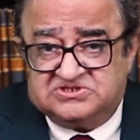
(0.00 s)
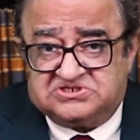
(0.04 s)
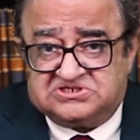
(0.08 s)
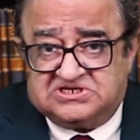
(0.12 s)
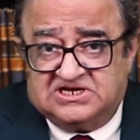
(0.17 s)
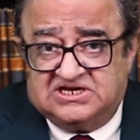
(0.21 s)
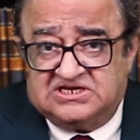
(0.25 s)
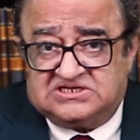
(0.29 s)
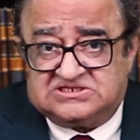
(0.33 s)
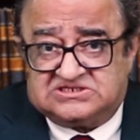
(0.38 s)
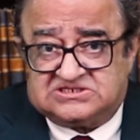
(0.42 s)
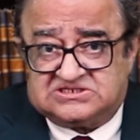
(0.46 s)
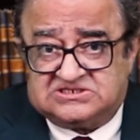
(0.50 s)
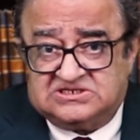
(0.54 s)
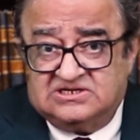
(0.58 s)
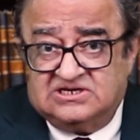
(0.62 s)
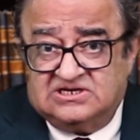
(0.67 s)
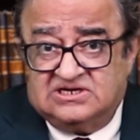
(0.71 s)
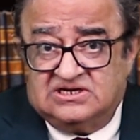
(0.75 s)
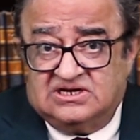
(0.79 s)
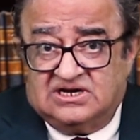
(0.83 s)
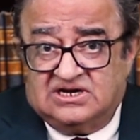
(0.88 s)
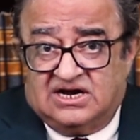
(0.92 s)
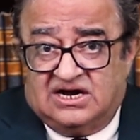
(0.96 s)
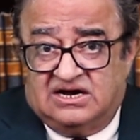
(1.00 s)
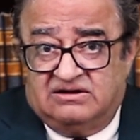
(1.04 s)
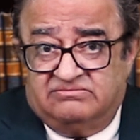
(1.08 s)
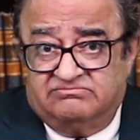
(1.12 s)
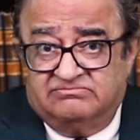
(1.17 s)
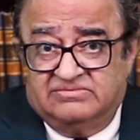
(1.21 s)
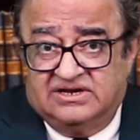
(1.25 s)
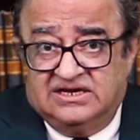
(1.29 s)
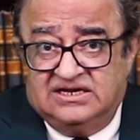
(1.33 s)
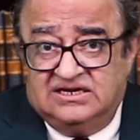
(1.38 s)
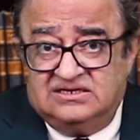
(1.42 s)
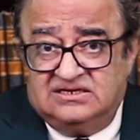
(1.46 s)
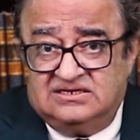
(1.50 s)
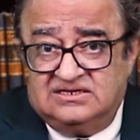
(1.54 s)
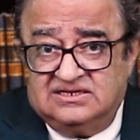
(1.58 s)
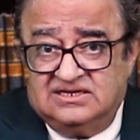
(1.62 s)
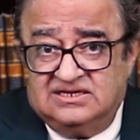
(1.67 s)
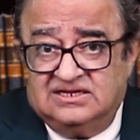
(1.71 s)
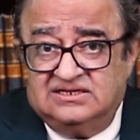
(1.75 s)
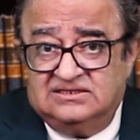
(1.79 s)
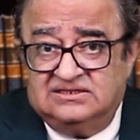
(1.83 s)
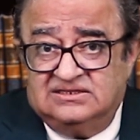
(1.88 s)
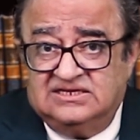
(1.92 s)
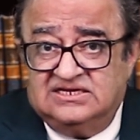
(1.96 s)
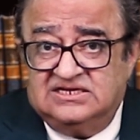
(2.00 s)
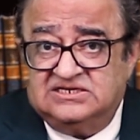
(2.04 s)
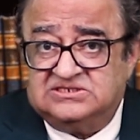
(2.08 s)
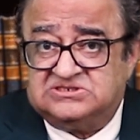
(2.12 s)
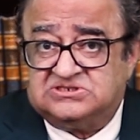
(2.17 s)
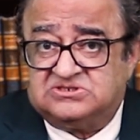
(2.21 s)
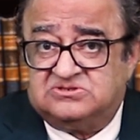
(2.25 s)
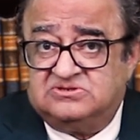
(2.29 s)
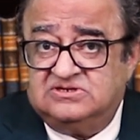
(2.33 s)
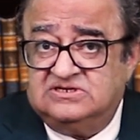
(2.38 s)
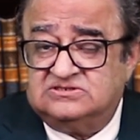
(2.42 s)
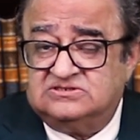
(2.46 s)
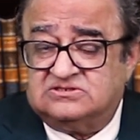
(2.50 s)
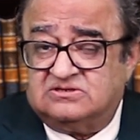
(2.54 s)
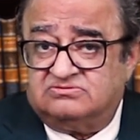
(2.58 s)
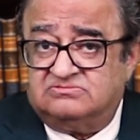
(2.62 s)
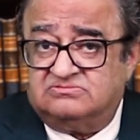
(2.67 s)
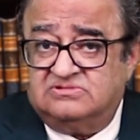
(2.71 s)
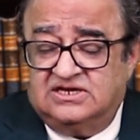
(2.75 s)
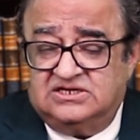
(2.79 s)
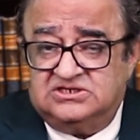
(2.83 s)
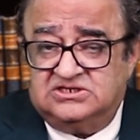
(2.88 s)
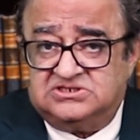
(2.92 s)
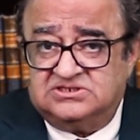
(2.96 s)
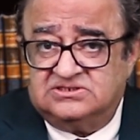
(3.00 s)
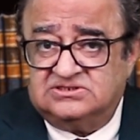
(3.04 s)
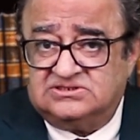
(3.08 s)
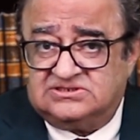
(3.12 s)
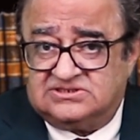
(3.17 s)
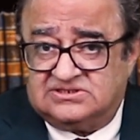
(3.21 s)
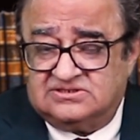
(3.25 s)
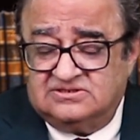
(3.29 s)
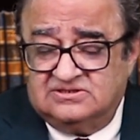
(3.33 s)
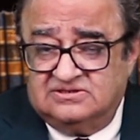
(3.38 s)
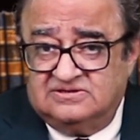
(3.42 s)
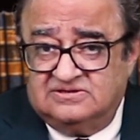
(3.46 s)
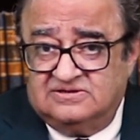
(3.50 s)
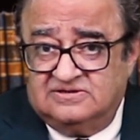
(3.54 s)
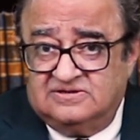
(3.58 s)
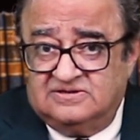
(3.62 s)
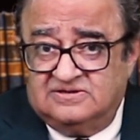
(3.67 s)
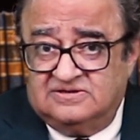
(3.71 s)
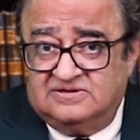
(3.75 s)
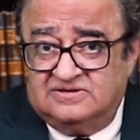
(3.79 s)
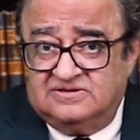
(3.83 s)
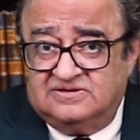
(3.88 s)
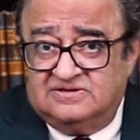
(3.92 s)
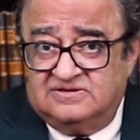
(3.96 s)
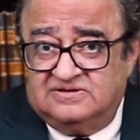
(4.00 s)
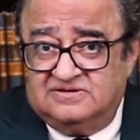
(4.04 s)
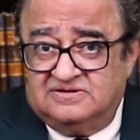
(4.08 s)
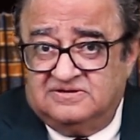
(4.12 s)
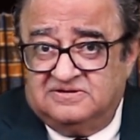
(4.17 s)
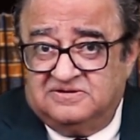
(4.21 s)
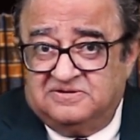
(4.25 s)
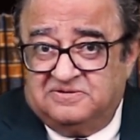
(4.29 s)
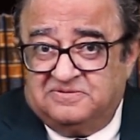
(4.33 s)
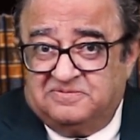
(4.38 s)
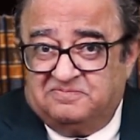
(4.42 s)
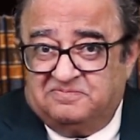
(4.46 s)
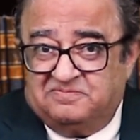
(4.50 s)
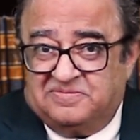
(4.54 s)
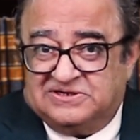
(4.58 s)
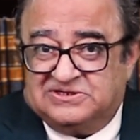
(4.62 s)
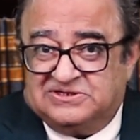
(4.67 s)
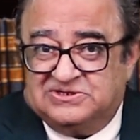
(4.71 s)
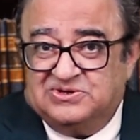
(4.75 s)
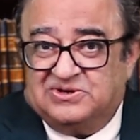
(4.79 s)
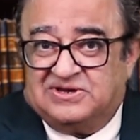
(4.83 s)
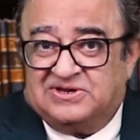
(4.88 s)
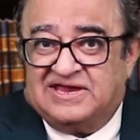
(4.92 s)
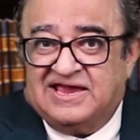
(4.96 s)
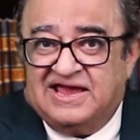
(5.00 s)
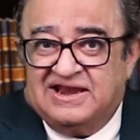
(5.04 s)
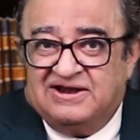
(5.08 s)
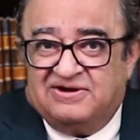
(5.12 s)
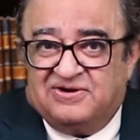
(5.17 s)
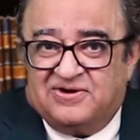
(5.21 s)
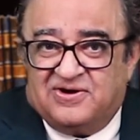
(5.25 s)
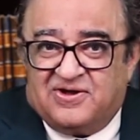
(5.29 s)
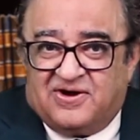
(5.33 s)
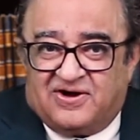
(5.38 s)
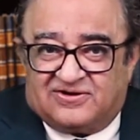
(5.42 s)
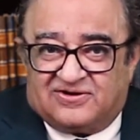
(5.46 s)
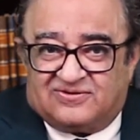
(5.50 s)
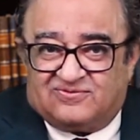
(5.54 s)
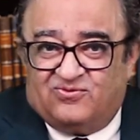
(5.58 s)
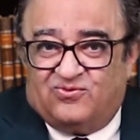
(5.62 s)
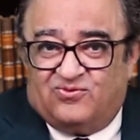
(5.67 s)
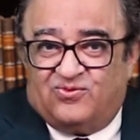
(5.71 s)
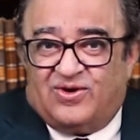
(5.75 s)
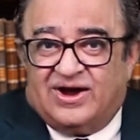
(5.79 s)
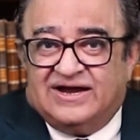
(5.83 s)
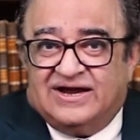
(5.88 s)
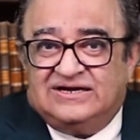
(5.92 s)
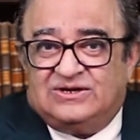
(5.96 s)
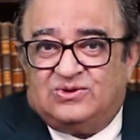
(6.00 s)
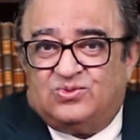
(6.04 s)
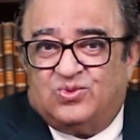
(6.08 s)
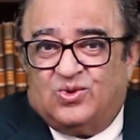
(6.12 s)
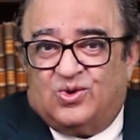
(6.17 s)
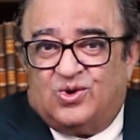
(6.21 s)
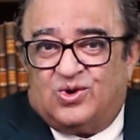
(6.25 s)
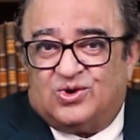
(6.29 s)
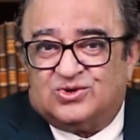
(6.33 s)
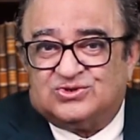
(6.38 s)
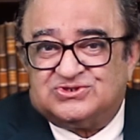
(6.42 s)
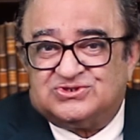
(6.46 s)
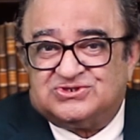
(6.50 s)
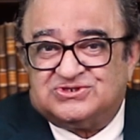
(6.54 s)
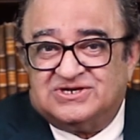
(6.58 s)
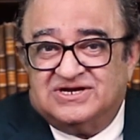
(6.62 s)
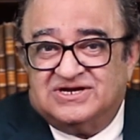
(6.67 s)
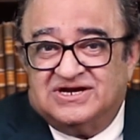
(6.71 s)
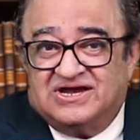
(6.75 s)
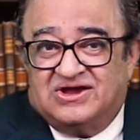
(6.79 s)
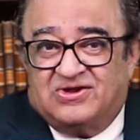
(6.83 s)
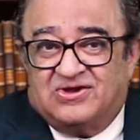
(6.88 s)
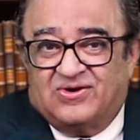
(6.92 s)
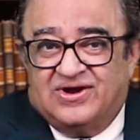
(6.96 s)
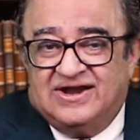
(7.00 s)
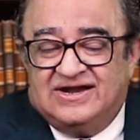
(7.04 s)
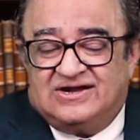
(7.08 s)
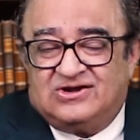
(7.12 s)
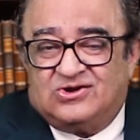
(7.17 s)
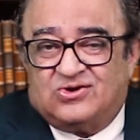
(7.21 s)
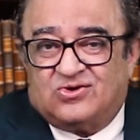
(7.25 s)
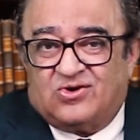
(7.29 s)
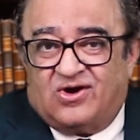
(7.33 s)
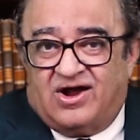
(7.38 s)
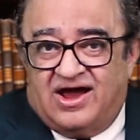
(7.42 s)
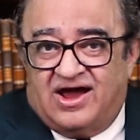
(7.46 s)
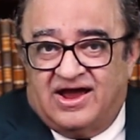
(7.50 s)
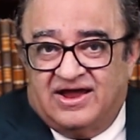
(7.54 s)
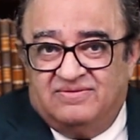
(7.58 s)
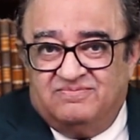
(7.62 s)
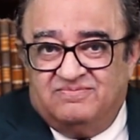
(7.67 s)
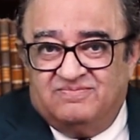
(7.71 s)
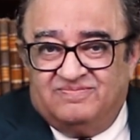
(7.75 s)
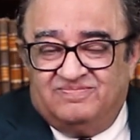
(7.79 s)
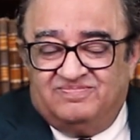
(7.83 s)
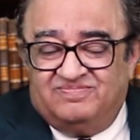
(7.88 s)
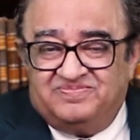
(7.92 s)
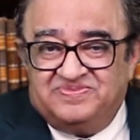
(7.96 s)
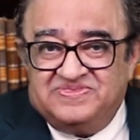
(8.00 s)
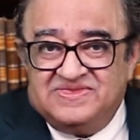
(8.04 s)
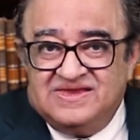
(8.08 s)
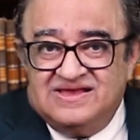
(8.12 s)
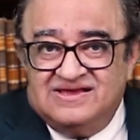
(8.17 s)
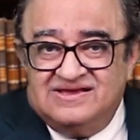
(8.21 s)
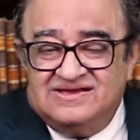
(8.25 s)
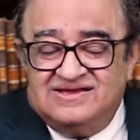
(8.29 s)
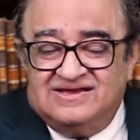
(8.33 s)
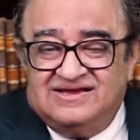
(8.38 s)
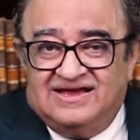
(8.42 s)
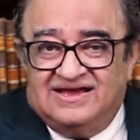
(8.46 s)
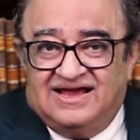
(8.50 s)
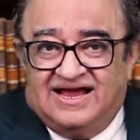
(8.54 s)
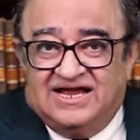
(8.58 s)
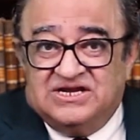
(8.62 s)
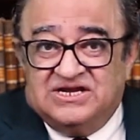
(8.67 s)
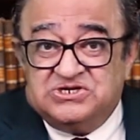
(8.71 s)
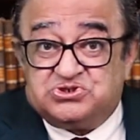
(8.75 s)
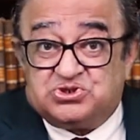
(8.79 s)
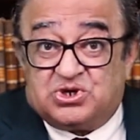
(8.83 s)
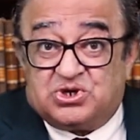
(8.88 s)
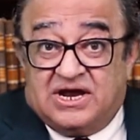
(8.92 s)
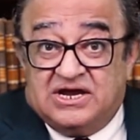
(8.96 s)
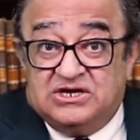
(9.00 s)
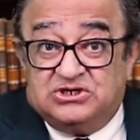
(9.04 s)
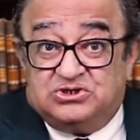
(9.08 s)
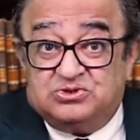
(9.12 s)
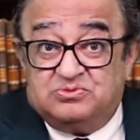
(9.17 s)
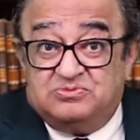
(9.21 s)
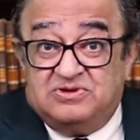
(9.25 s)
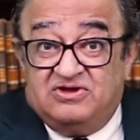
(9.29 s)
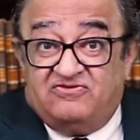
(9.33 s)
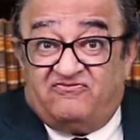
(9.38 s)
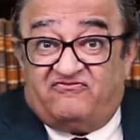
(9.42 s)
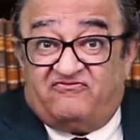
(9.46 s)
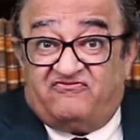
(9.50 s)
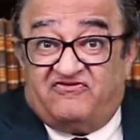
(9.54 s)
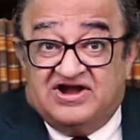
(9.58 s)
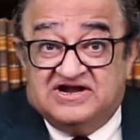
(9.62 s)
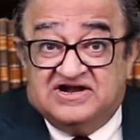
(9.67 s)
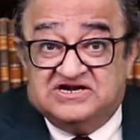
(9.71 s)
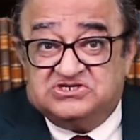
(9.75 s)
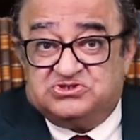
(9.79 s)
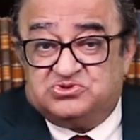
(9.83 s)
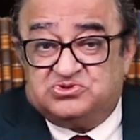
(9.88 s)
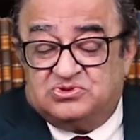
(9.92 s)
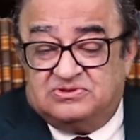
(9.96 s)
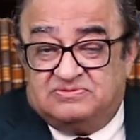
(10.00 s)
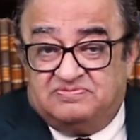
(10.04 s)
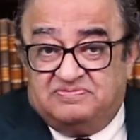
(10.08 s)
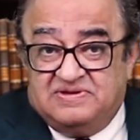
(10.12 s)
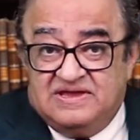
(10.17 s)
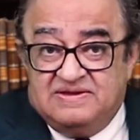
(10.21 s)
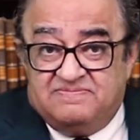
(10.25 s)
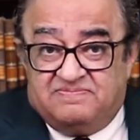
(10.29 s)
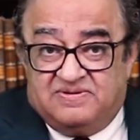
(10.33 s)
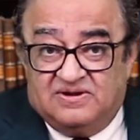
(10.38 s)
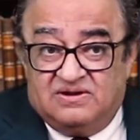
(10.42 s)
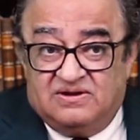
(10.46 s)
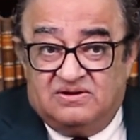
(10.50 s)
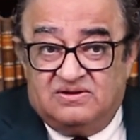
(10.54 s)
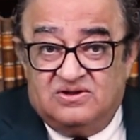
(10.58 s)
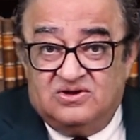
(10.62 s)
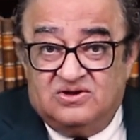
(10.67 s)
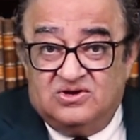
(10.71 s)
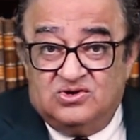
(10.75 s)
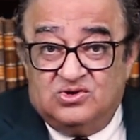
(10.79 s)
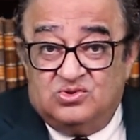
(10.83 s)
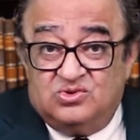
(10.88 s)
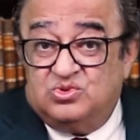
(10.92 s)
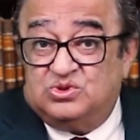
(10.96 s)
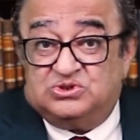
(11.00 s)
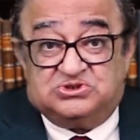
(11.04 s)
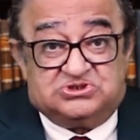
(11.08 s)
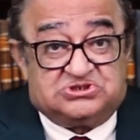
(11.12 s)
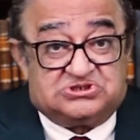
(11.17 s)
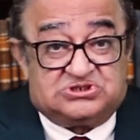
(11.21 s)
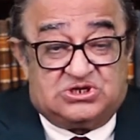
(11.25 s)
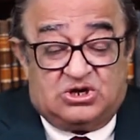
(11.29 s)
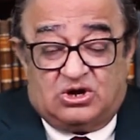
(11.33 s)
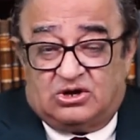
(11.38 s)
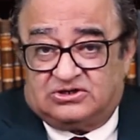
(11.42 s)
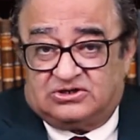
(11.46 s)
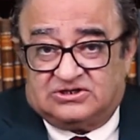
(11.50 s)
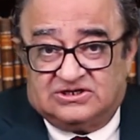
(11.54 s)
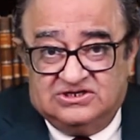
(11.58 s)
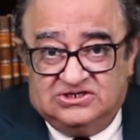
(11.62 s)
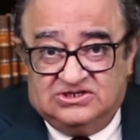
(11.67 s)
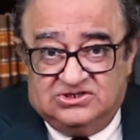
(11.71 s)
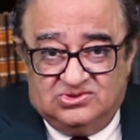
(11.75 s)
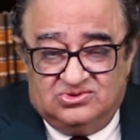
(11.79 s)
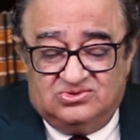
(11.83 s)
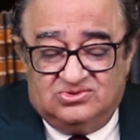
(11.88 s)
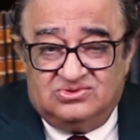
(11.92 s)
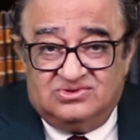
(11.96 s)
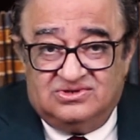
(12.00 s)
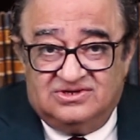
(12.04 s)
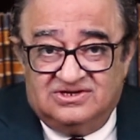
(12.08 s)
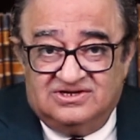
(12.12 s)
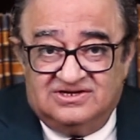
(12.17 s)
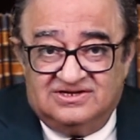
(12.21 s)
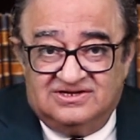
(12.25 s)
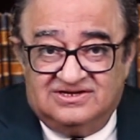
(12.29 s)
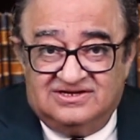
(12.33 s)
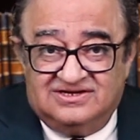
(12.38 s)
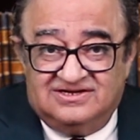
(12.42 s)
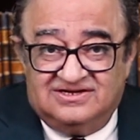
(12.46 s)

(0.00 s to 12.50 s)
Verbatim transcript: mistakes are made in the histories of nations but you cannot whitewash a great crime and try to be friends with people who would slaughter you